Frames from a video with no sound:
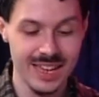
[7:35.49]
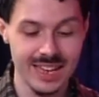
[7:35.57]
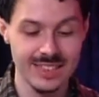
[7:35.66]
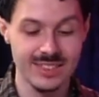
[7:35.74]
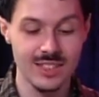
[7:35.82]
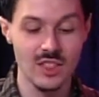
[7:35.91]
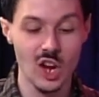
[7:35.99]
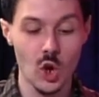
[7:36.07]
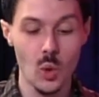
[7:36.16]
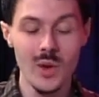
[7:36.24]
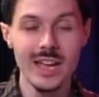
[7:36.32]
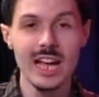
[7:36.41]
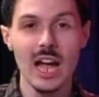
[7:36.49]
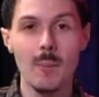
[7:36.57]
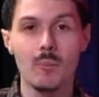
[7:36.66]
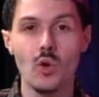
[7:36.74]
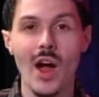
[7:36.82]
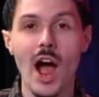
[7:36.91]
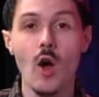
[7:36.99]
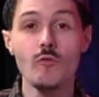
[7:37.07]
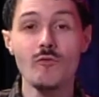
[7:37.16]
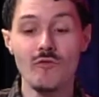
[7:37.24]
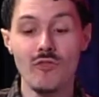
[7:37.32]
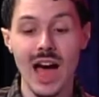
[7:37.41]
It's the quick
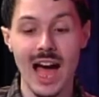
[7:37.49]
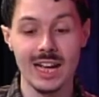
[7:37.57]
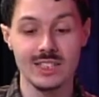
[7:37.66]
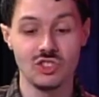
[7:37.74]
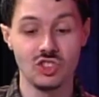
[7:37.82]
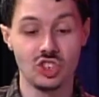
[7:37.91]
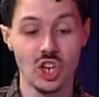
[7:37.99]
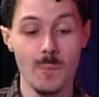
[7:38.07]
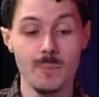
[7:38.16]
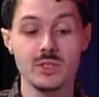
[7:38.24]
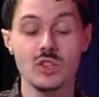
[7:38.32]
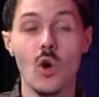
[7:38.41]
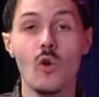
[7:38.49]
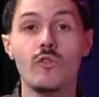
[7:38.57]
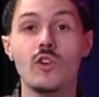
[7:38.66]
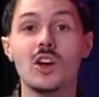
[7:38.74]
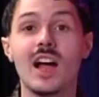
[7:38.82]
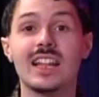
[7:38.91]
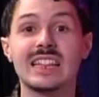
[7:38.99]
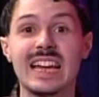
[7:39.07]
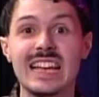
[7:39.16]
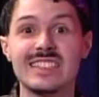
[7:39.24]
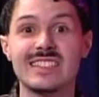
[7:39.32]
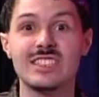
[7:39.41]
brown fox jumps over a
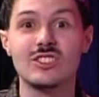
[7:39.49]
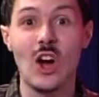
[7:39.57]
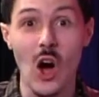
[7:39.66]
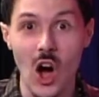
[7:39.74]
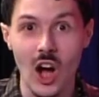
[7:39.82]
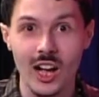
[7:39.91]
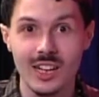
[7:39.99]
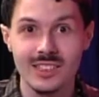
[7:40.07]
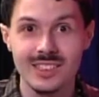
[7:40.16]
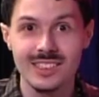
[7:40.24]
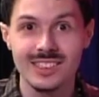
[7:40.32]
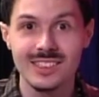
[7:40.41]
lazy dog.